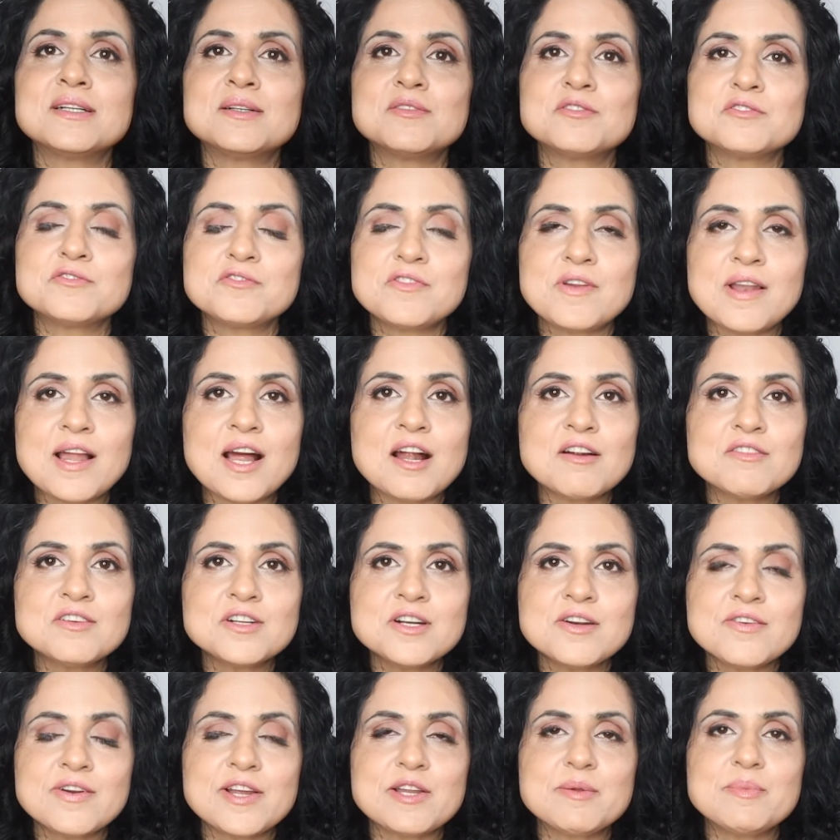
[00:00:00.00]

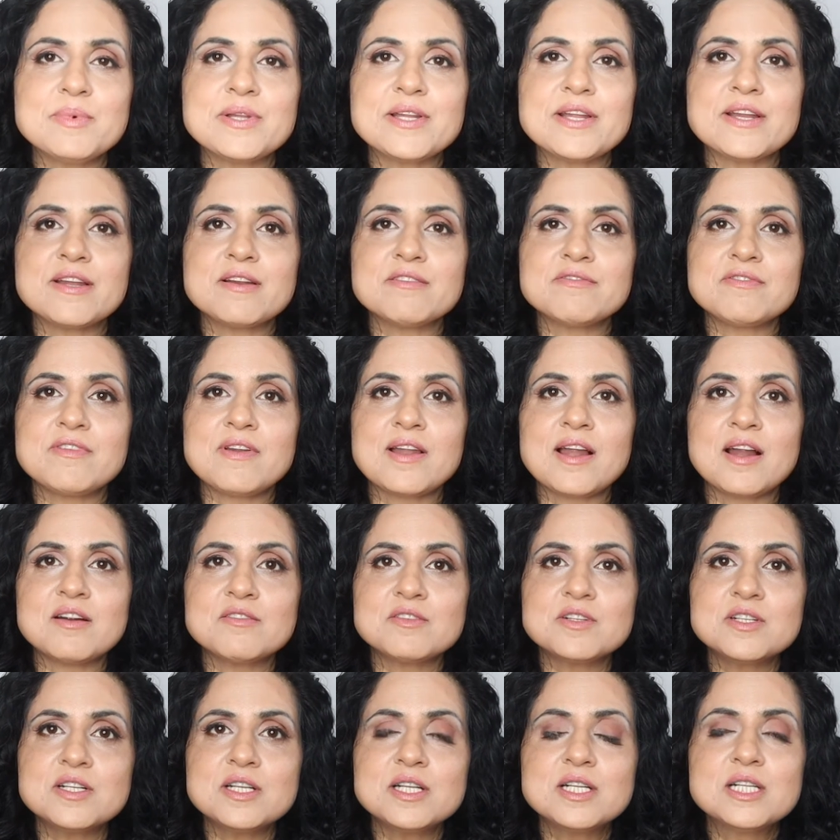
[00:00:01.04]
flour, red banana
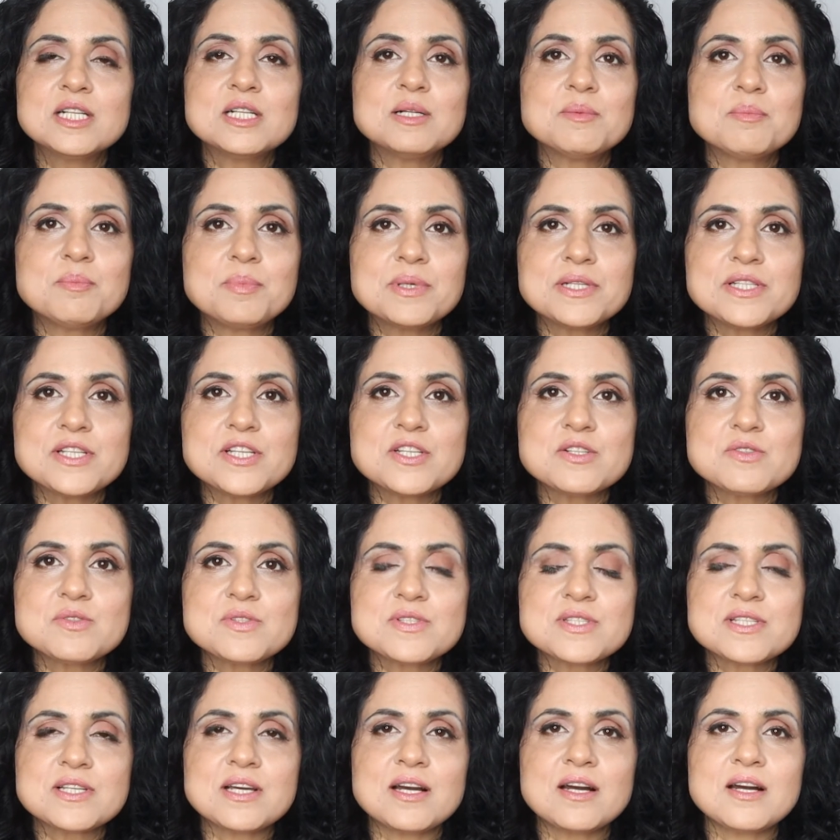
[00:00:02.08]
flour, potato
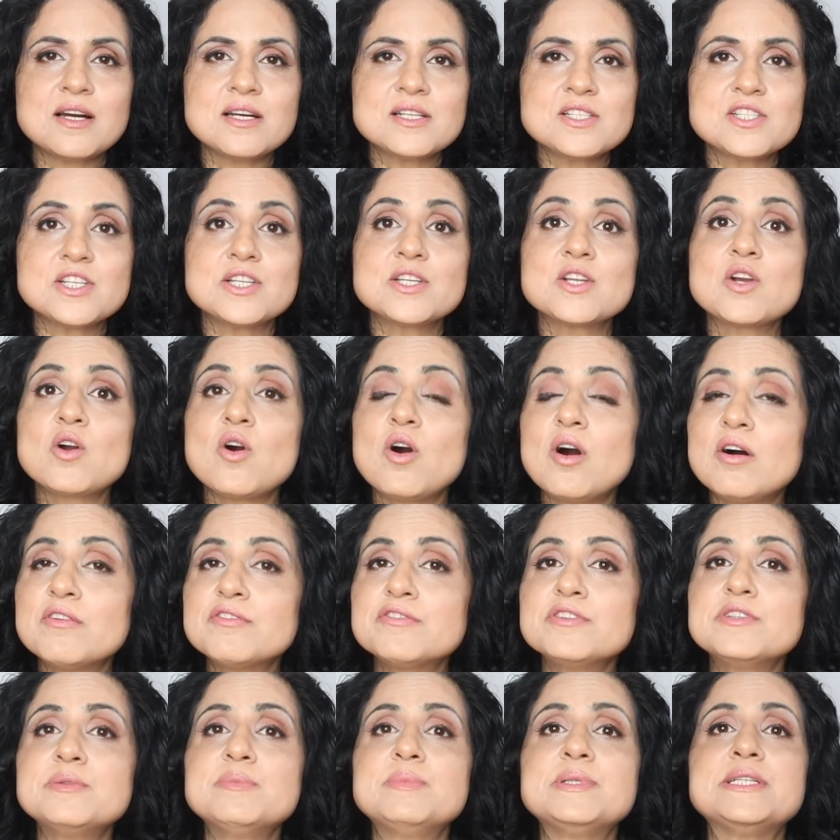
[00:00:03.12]
starch, and
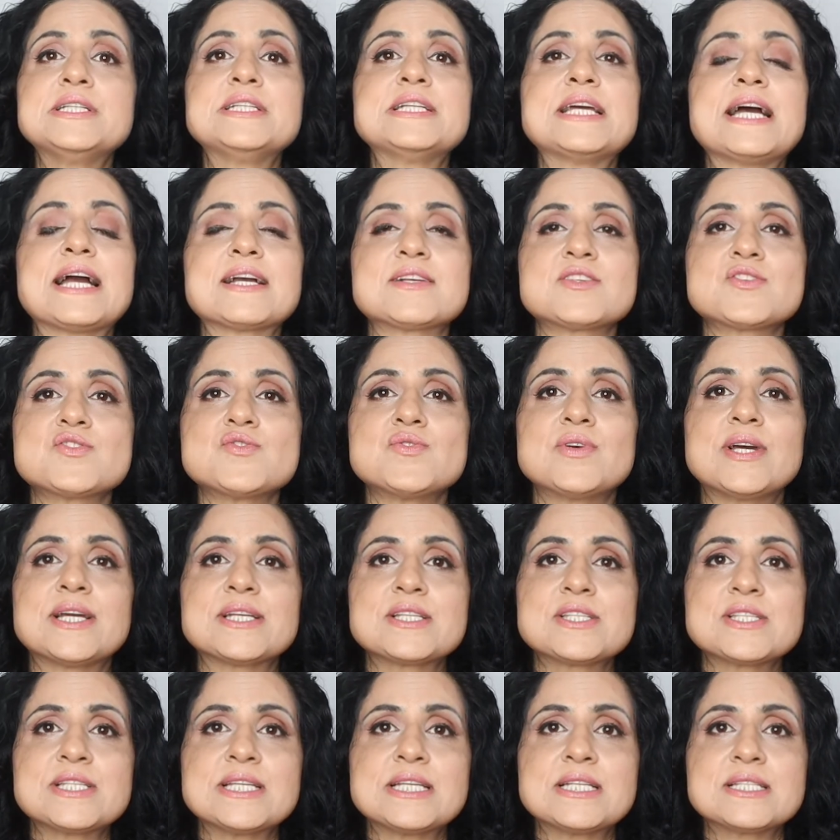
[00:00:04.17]
coffee bean
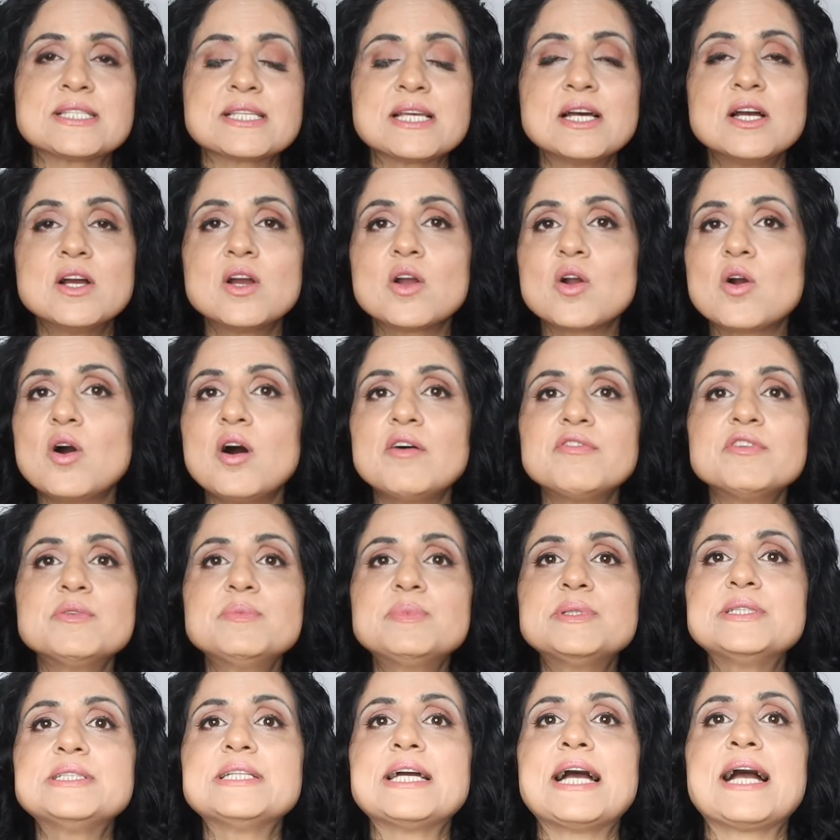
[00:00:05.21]
extract. Yes, coffee
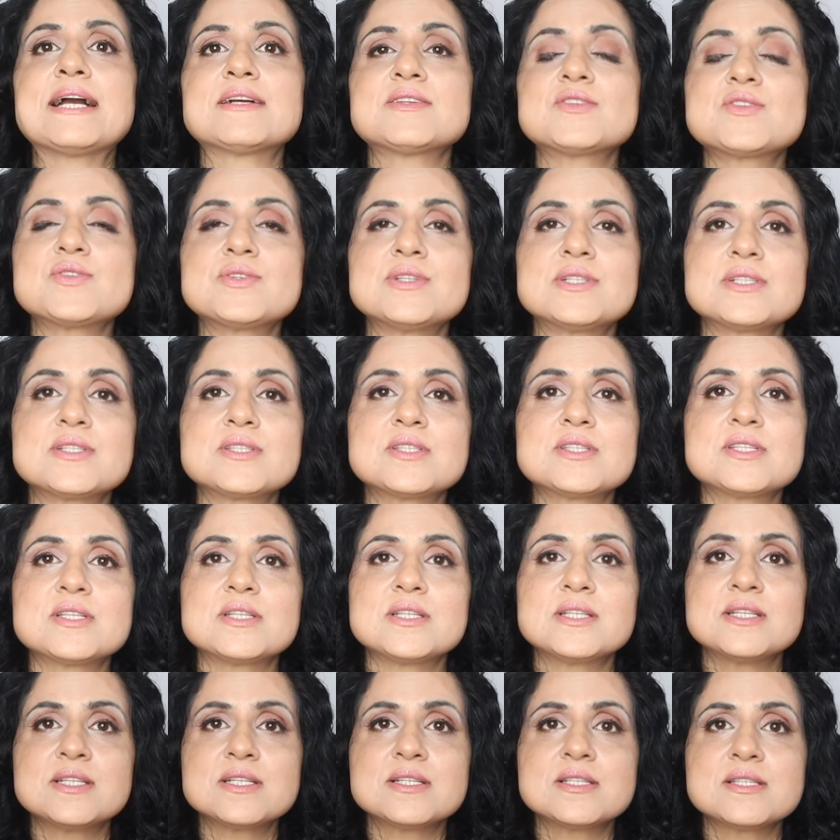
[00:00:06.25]
bean extract
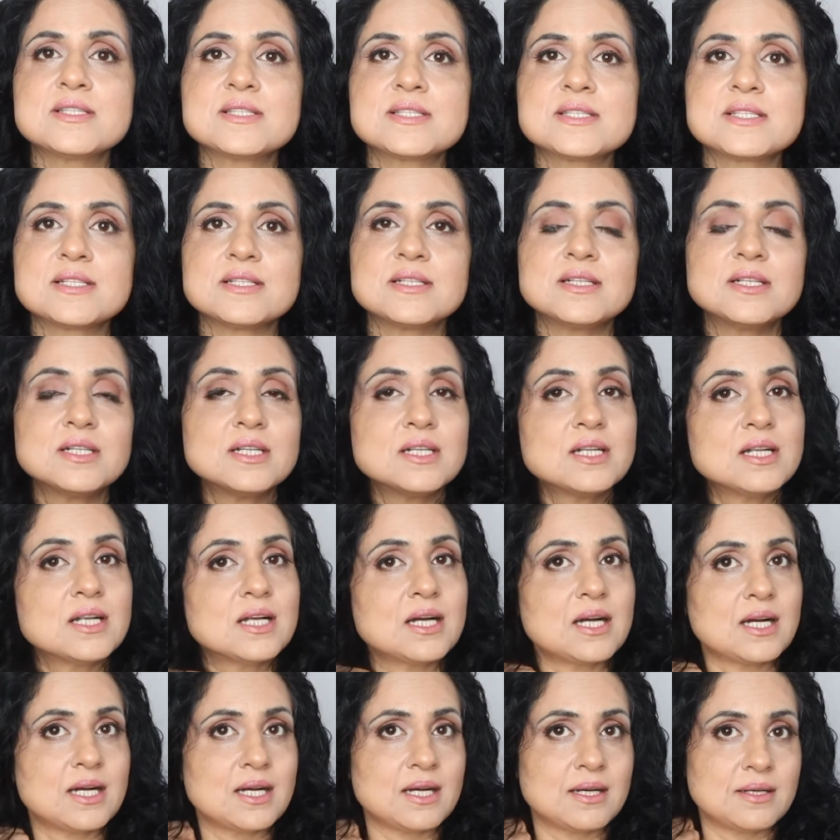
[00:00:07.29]
is
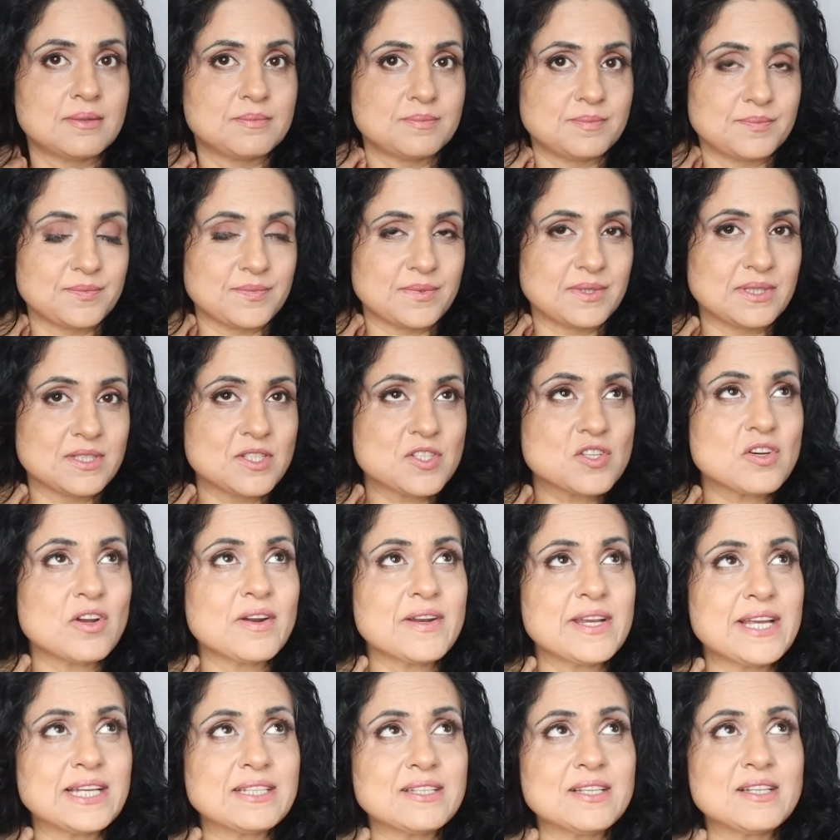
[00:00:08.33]

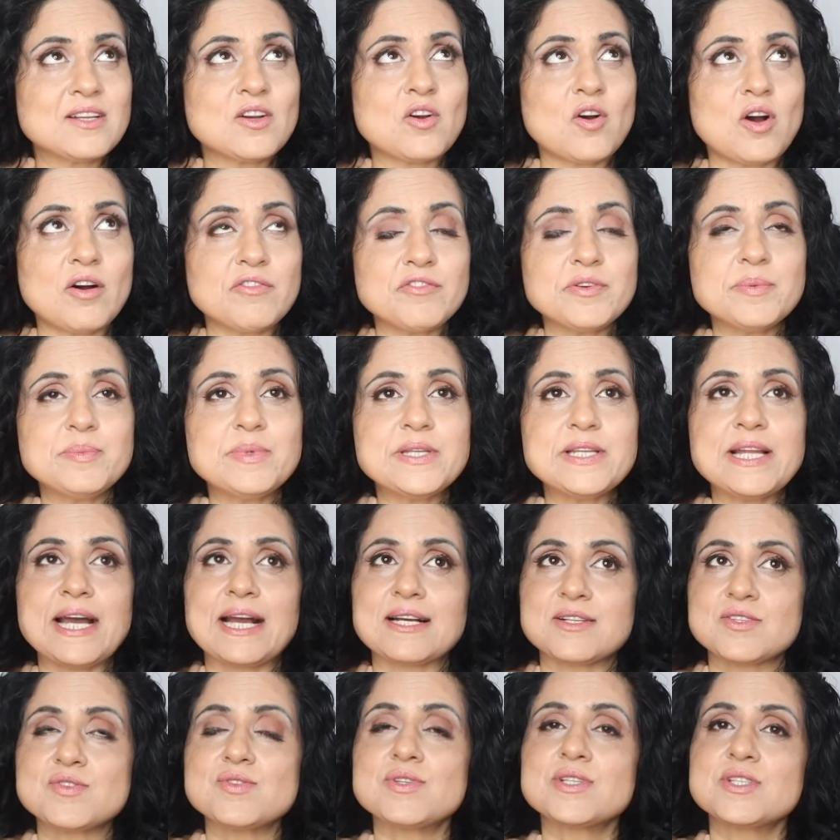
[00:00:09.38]
sorry, I think coffee bean
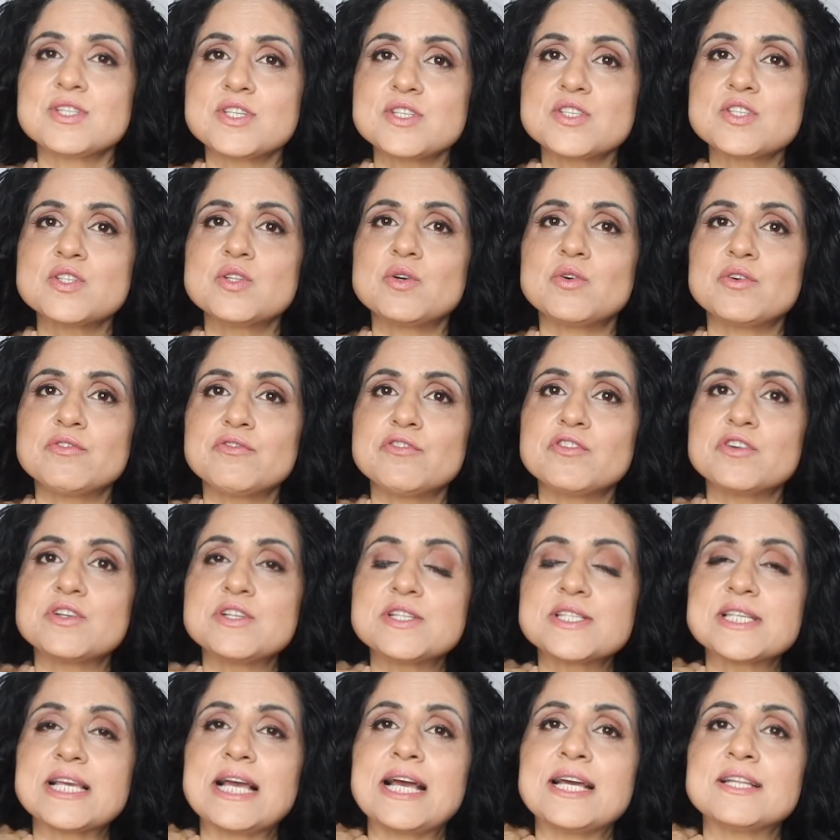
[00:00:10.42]
extract is known for
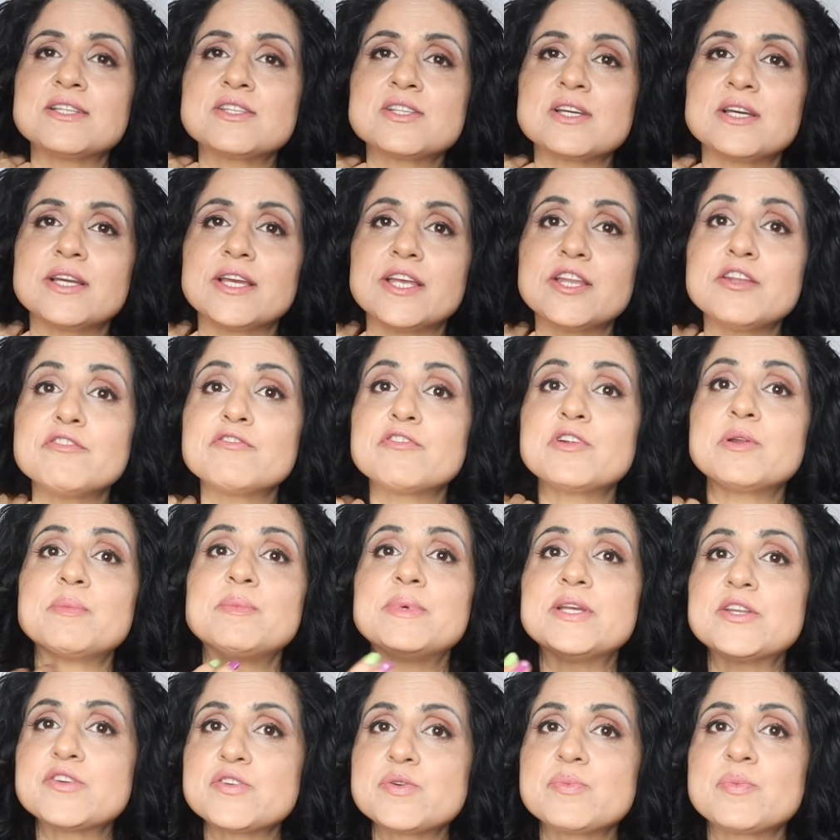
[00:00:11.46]
its
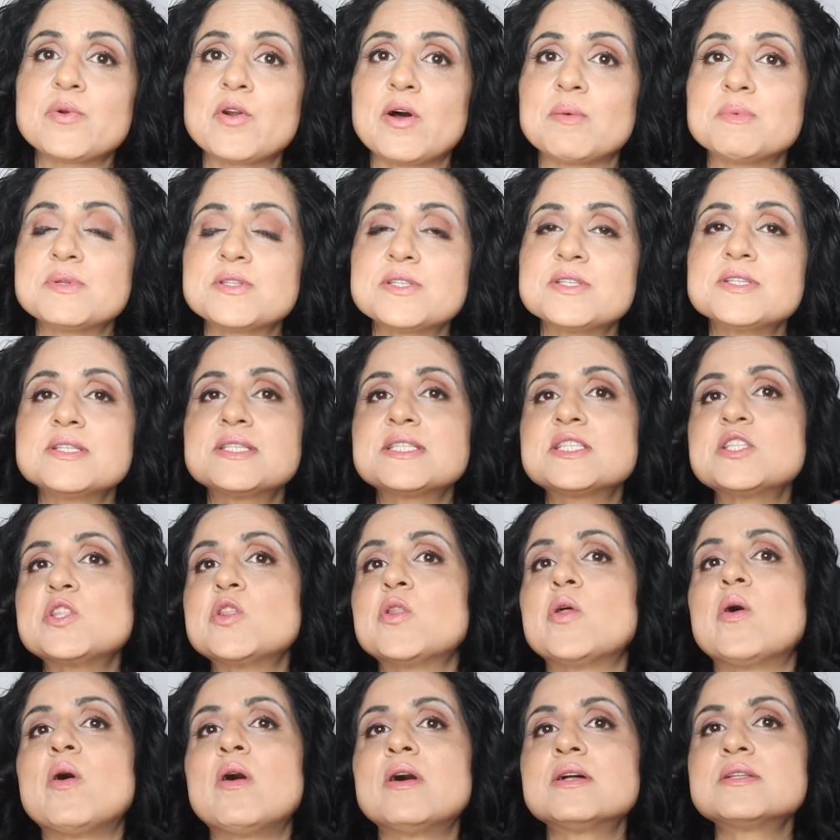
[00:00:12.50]
anti-inflammatory properties,
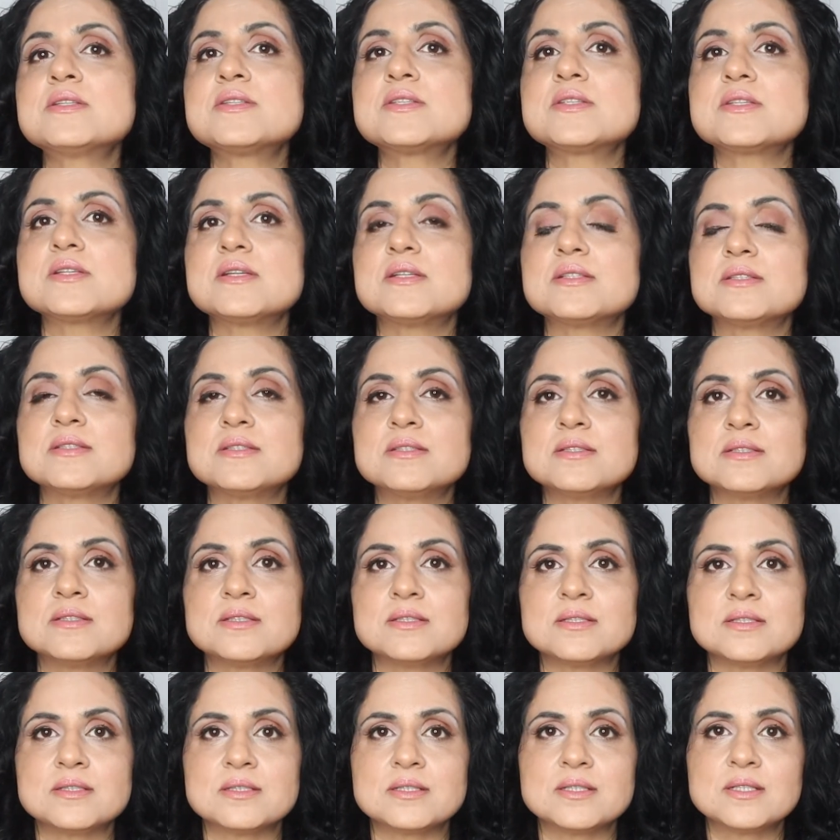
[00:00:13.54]
not
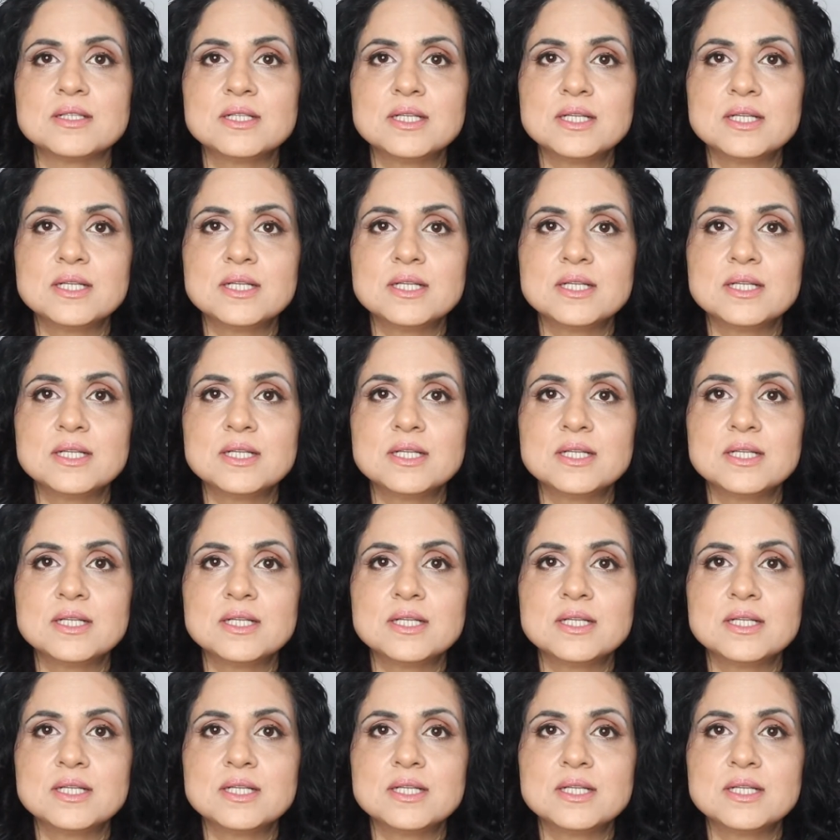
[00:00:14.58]
the